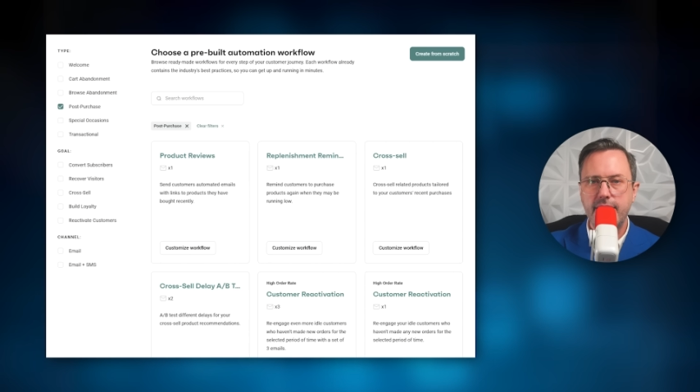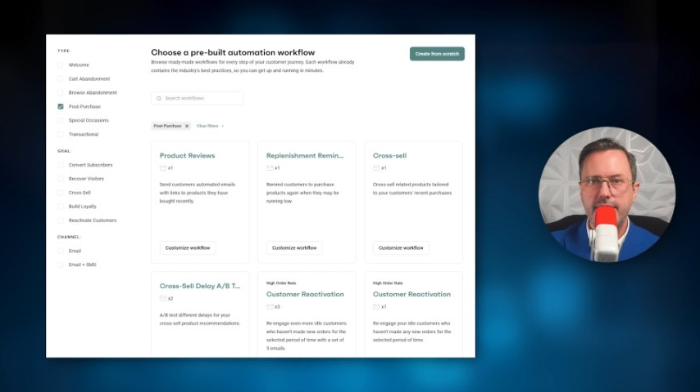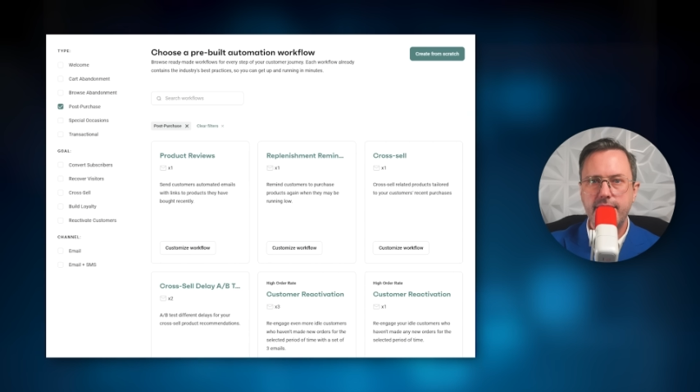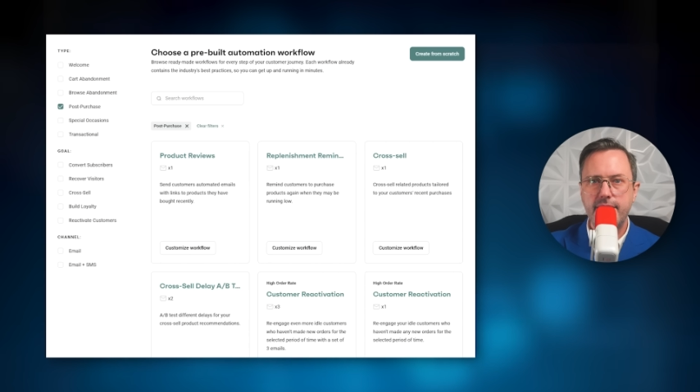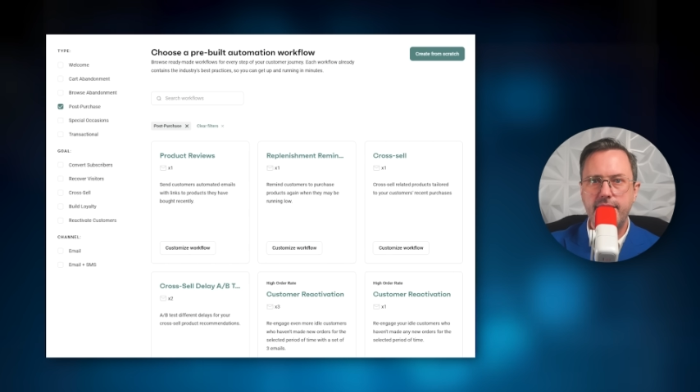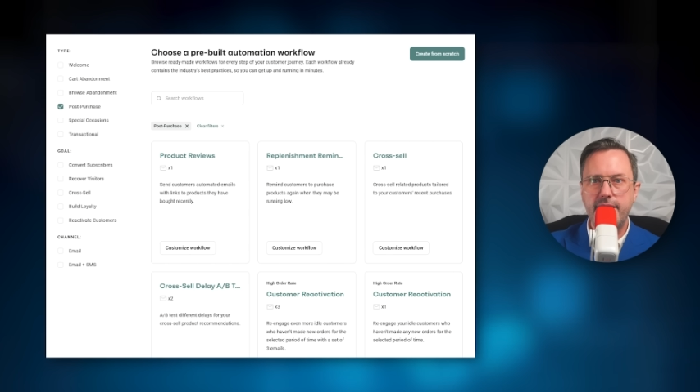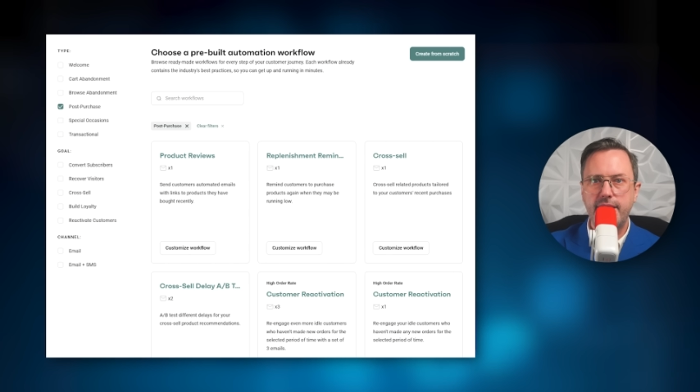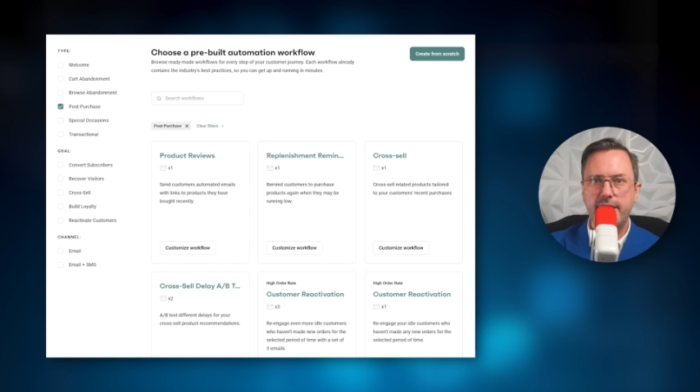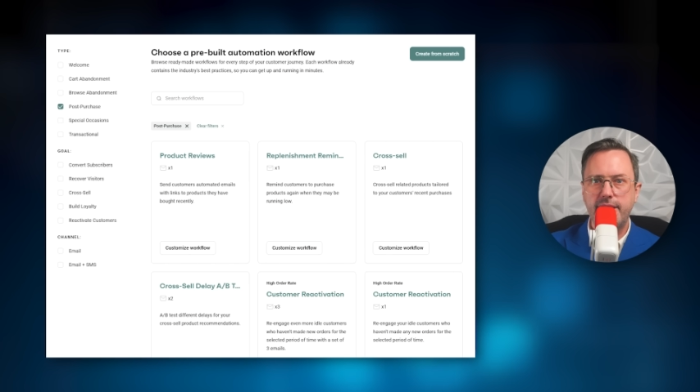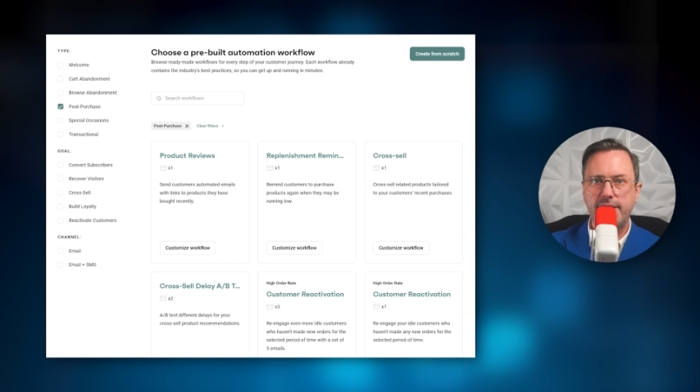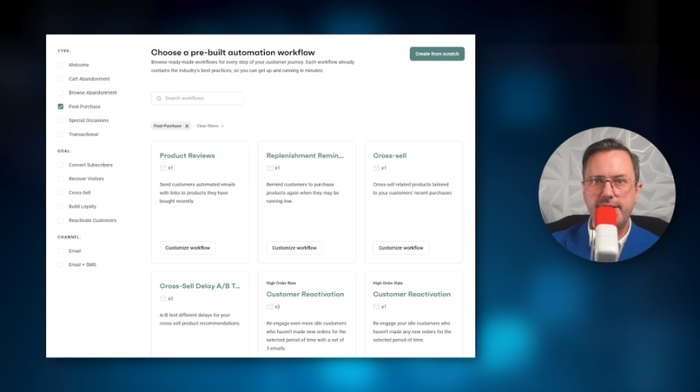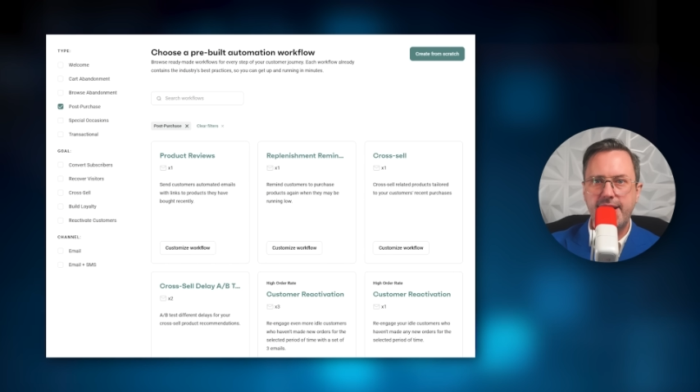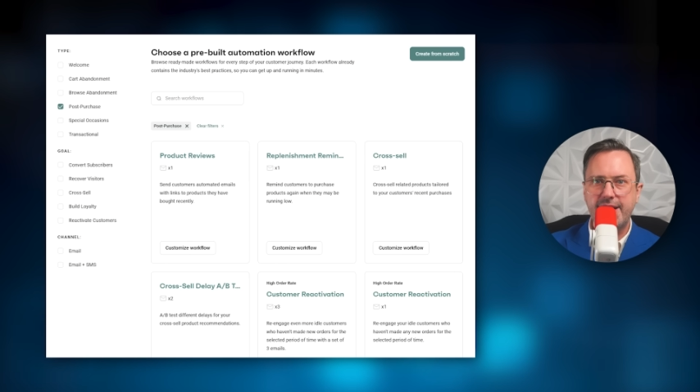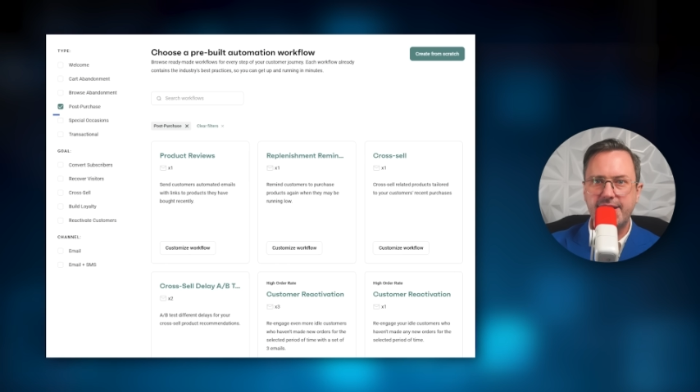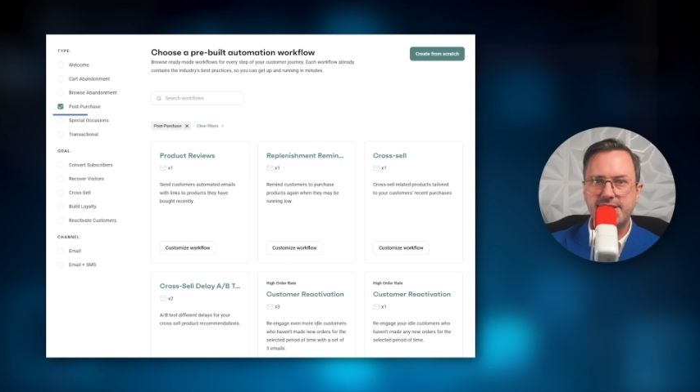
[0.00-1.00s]
The
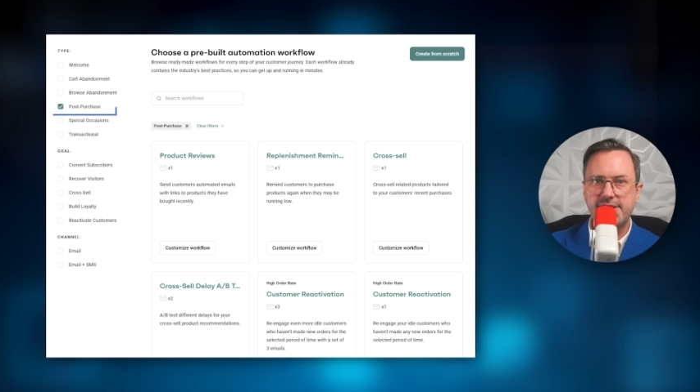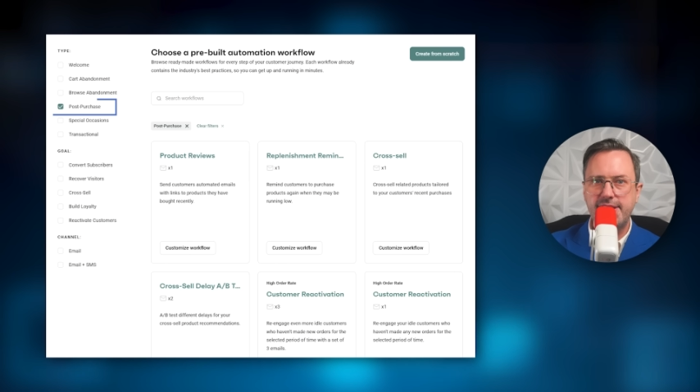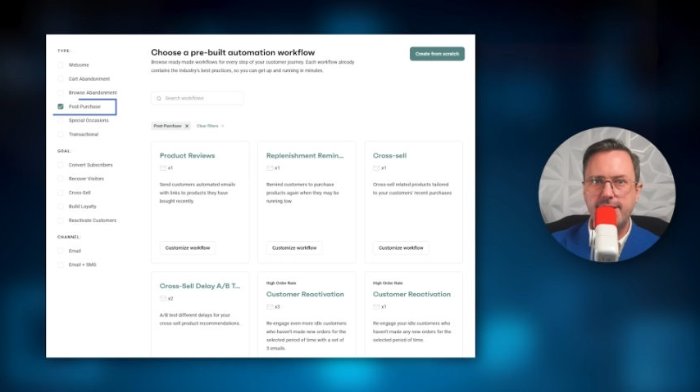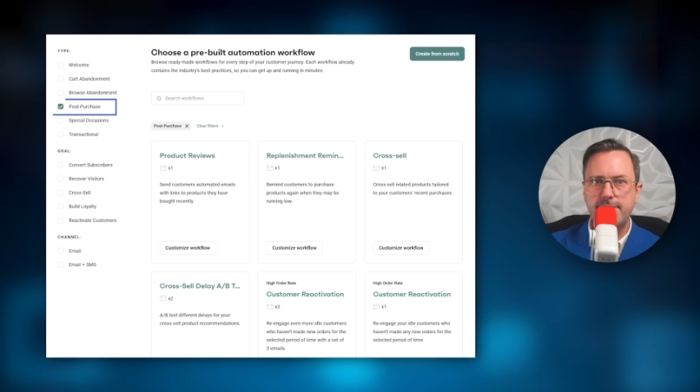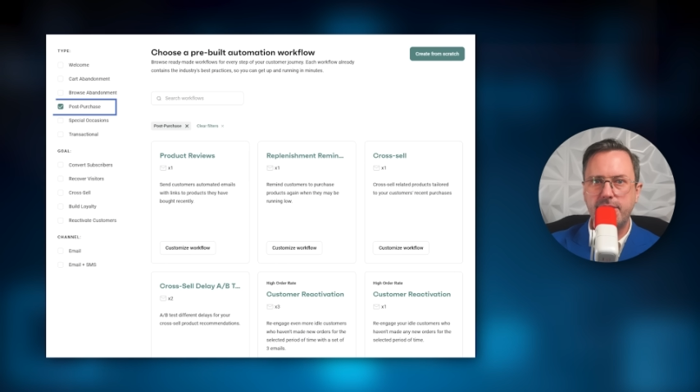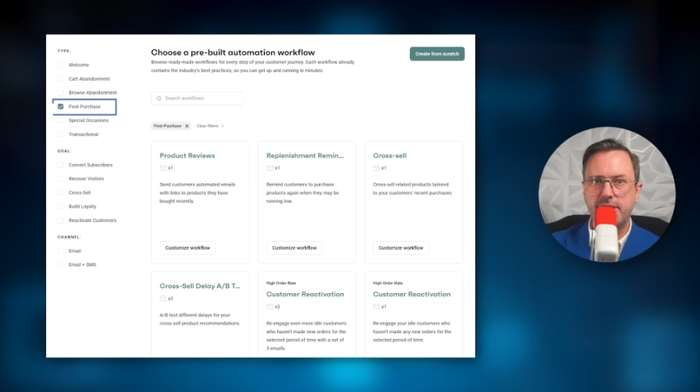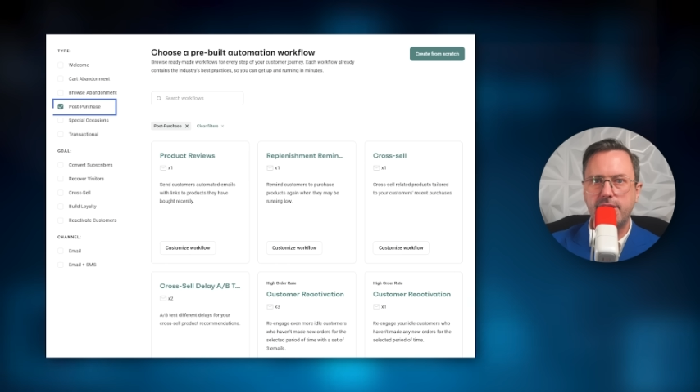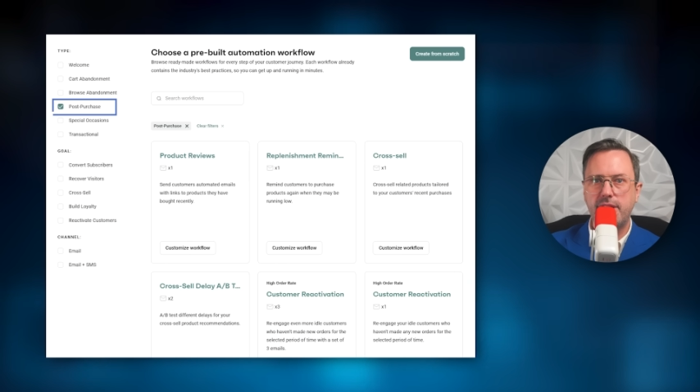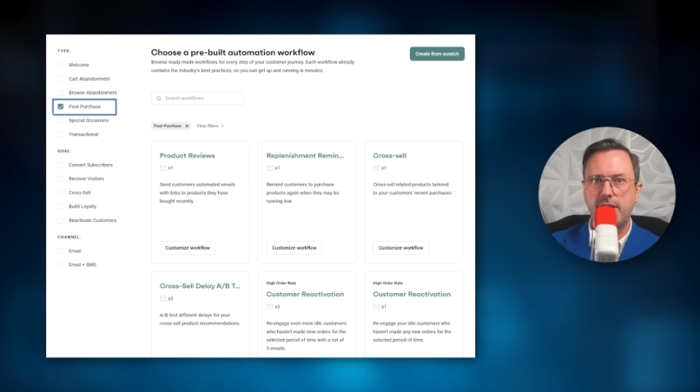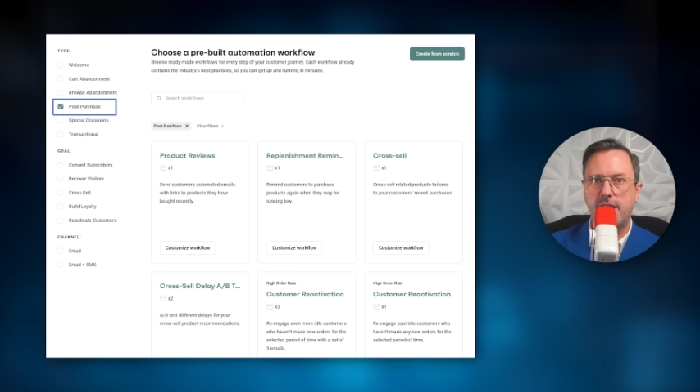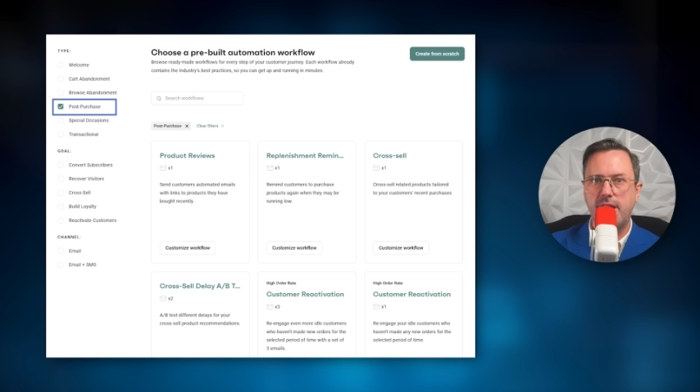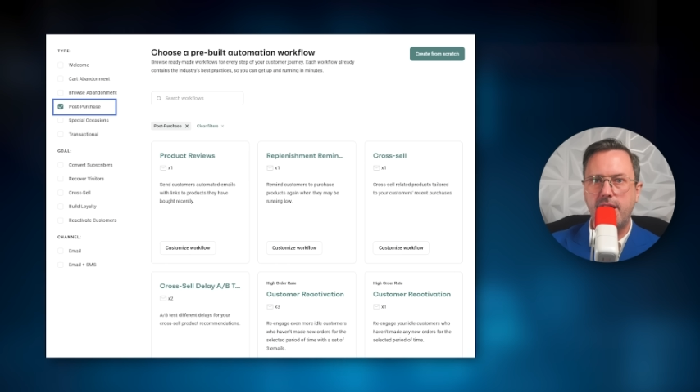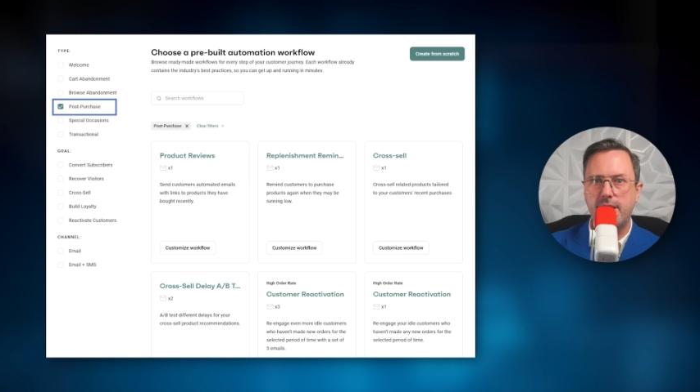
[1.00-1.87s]
next email